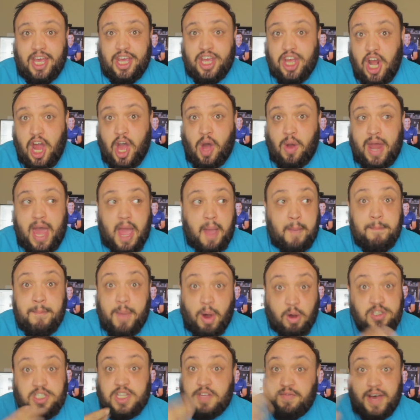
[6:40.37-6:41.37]
you know like
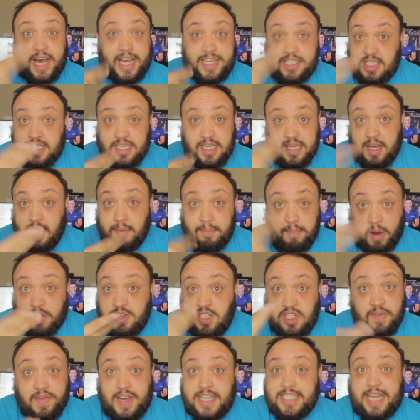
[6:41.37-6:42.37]
most of us
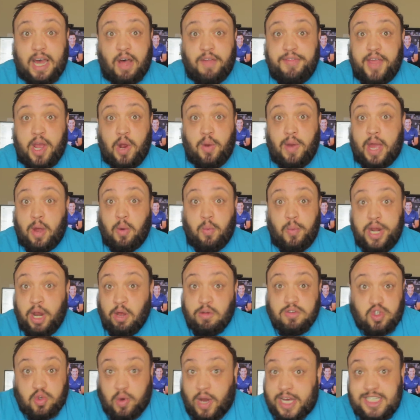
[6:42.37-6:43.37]
most of us out there, like, we
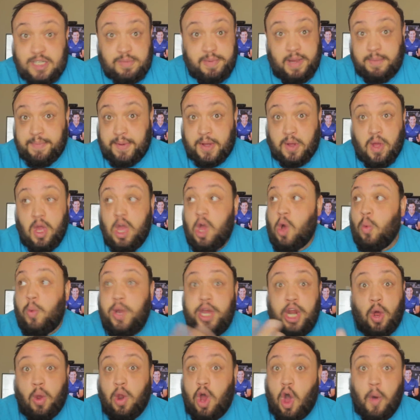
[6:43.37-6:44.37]
don't trust people.
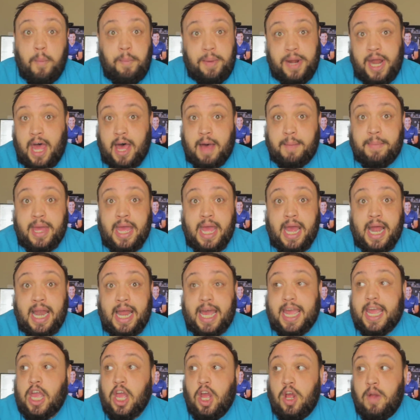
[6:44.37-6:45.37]
We don't open up.
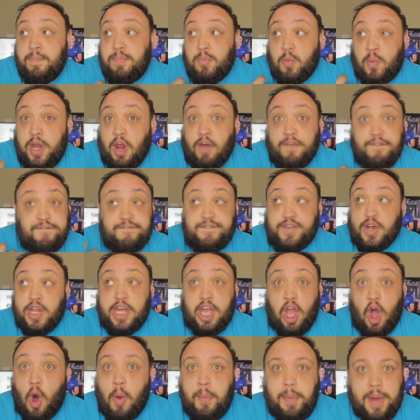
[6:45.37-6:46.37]
Like, we don't
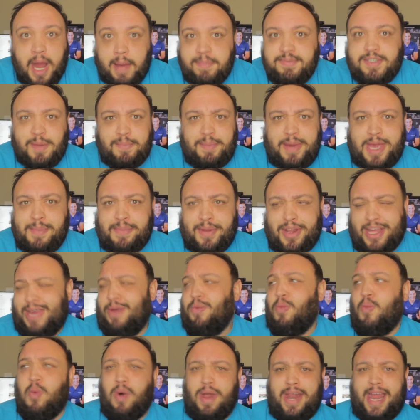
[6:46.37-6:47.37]
fully open up to people
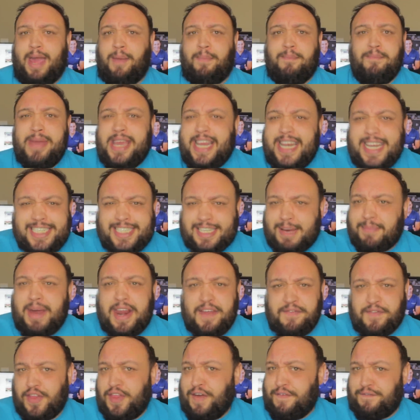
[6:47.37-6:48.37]
and like meeting
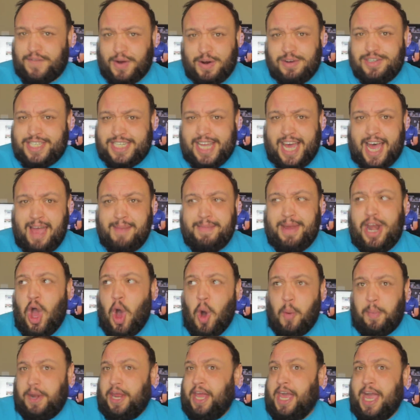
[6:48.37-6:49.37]
somebody for the first time and
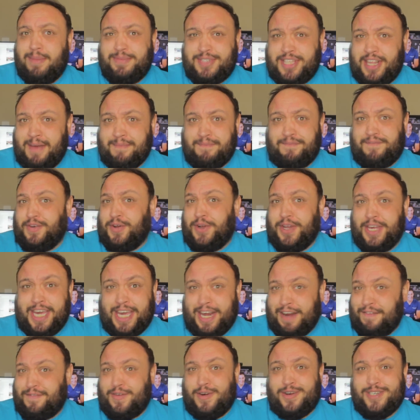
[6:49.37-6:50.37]
opening up to them fully
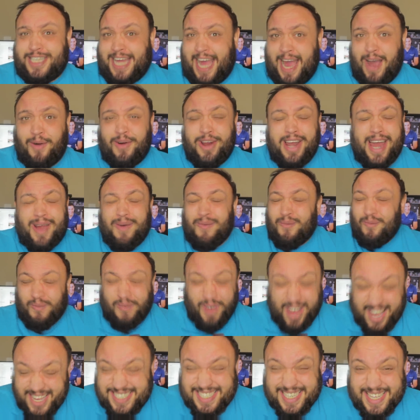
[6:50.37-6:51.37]
in a first hour, like
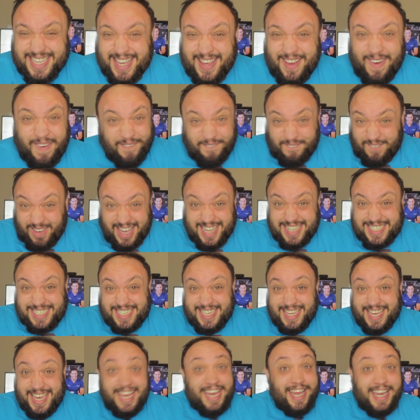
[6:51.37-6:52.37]
what?
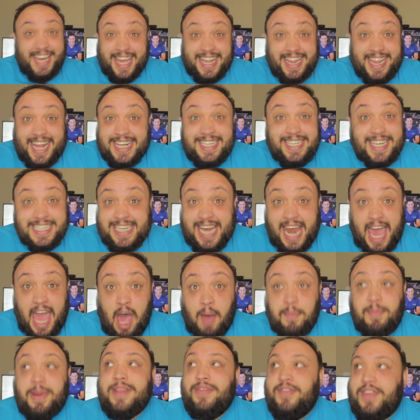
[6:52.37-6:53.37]
What? Like that doesn't
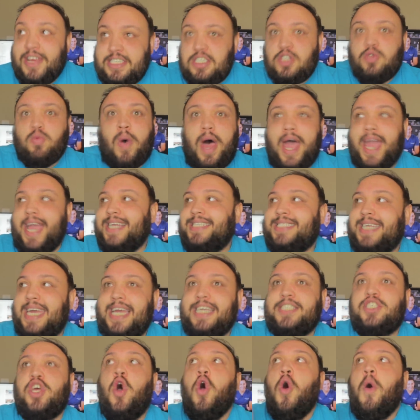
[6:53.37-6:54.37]
happen. This is why it
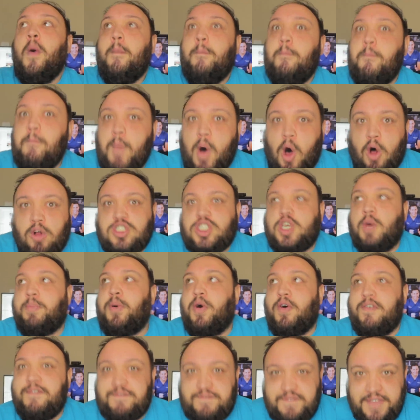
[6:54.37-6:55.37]
takes
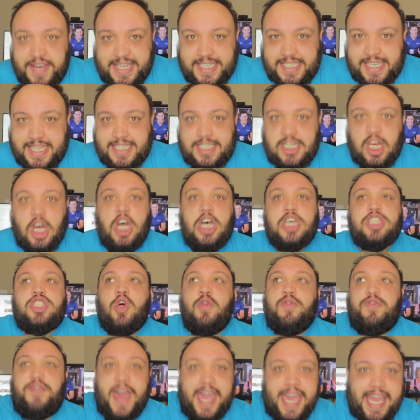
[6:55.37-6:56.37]
multiple visits
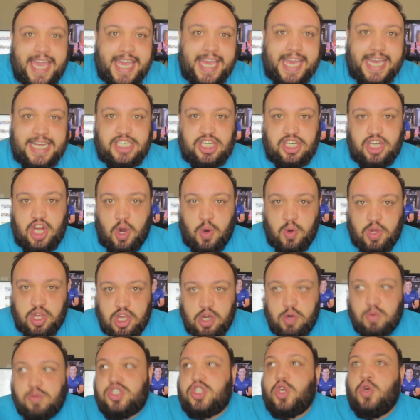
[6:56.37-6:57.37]
so they can get to know
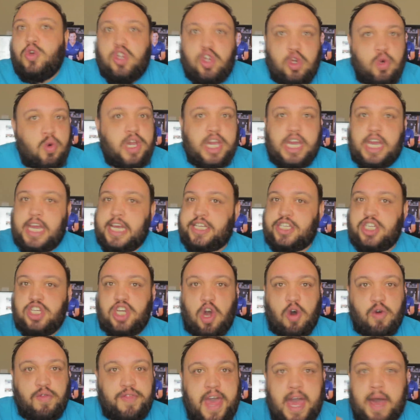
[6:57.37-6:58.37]
you, so you can get to
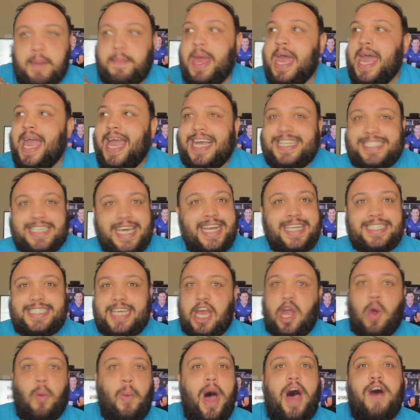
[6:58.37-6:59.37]
know them. It's gonna
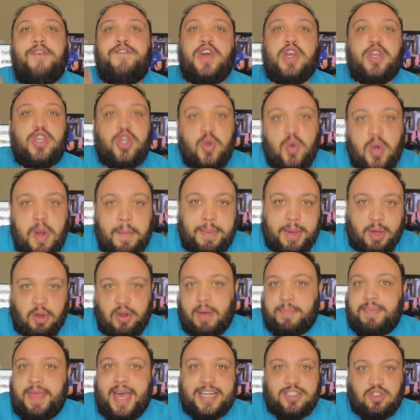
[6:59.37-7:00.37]
take a while for you to build
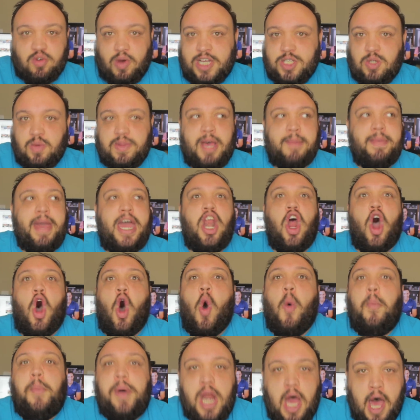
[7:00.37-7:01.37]
up that trust with them and
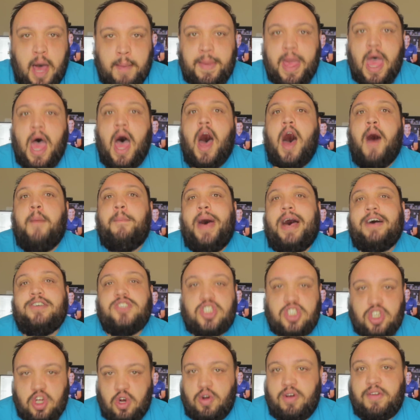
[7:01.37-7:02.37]
open up about
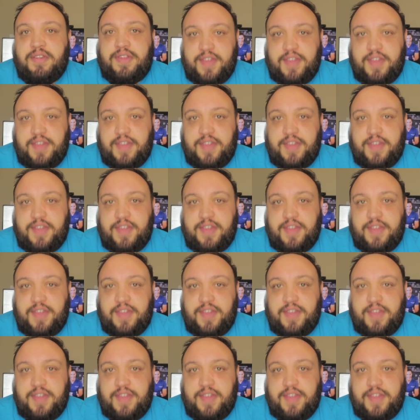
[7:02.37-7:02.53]
certain